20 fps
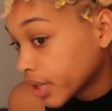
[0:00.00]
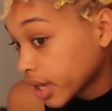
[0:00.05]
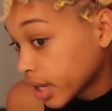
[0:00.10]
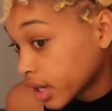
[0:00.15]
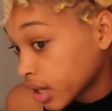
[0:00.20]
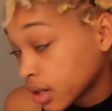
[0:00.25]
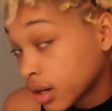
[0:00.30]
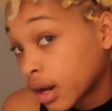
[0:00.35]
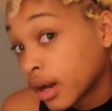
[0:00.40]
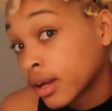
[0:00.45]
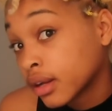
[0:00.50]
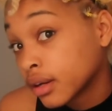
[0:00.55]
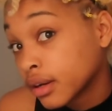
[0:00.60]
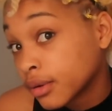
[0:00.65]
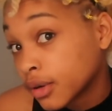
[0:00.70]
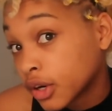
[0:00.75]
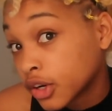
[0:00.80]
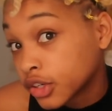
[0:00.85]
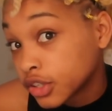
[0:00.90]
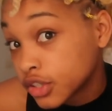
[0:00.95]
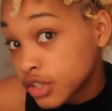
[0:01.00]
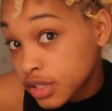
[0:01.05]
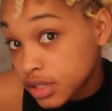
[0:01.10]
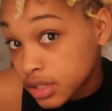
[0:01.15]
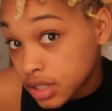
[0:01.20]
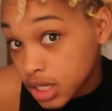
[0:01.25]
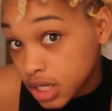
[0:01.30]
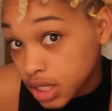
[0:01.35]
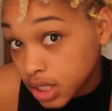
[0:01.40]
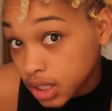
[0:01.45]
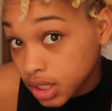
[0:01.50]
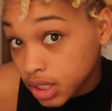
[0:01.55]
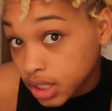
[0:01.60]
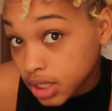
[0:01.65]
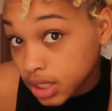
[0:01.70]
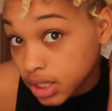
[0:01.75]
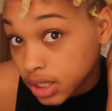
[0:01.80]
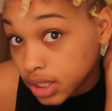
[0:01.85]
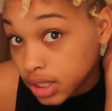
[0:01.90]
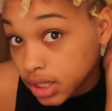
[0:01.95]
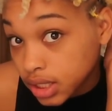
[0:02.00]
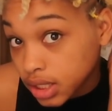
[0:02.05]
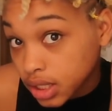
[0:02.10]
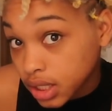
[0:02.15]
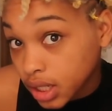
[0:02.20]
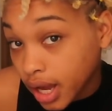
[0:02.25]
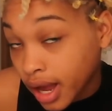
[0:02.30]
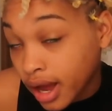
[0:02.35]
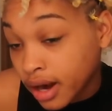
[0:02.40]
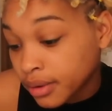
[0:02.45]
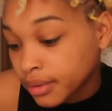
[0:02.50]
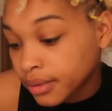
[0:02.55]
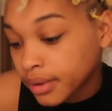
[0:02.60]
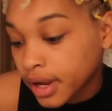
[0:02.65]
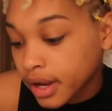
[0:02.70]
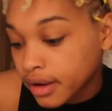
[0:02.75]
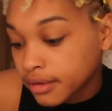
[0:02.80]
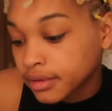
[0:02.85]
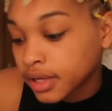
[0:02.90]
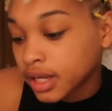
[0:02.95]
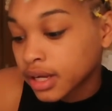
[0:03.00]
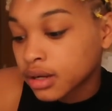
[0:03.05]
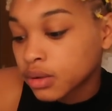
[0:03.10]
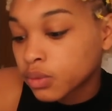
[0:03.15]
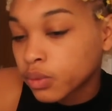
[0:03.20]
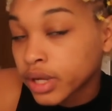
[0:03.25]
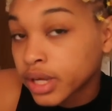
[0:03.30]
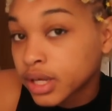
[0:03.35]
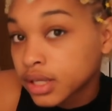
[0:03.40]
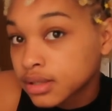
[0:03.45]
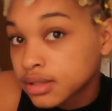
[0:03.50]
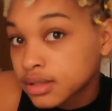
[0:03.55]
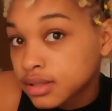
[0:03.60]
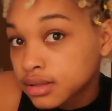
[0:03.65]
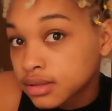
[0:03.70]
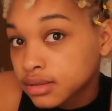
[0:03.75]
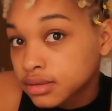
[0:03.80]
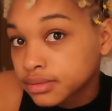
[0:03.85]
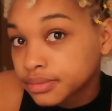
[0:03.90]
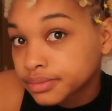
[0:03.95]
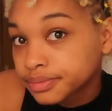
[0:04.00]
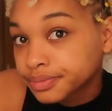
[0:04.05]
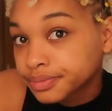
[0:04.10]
and I can no longer see. I don't have like a way to,